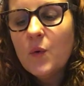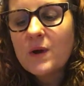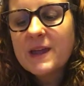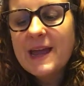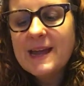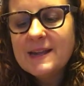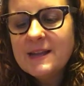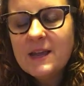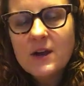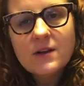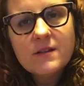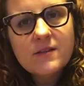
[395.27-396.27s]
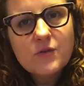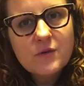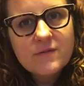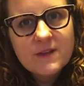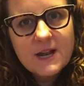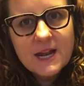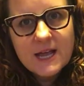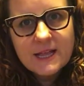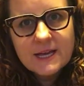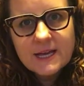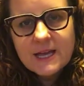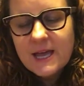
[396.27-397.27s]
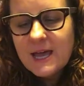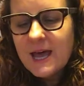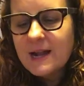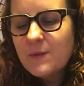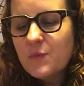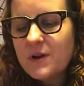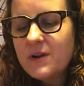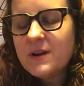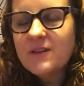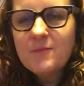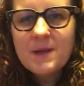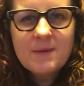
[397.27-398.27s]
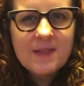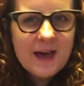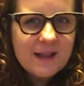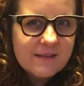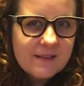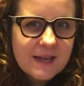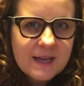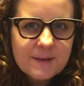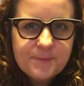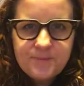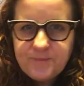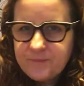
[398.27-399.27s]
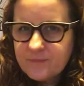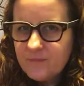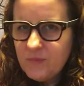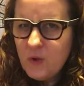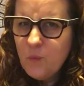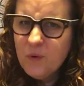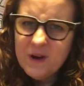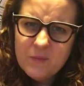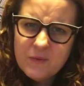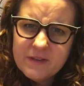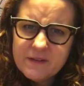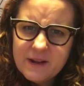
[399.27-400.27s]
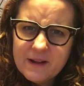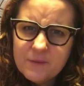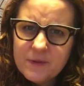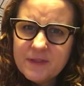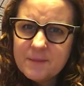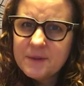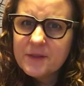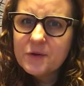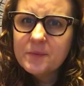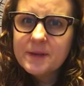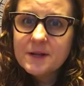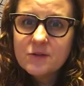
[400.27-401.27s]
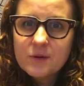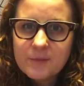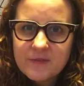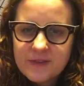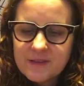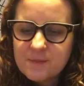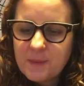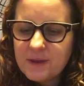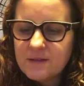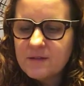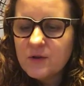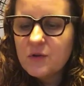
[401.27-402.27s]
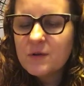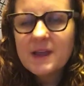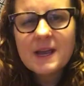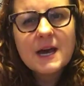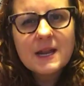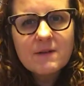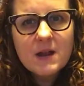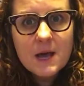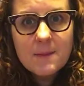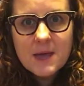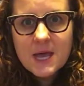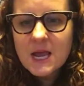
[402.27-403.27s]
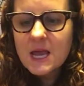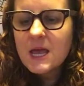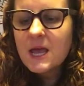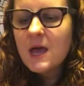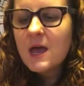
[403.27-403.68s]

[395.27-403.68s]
or candied carrots, or vanilla. And I'm wondering if maybe that's like where I'm resonating with them a little bit in terms of the spice note, like kind of nutmeg.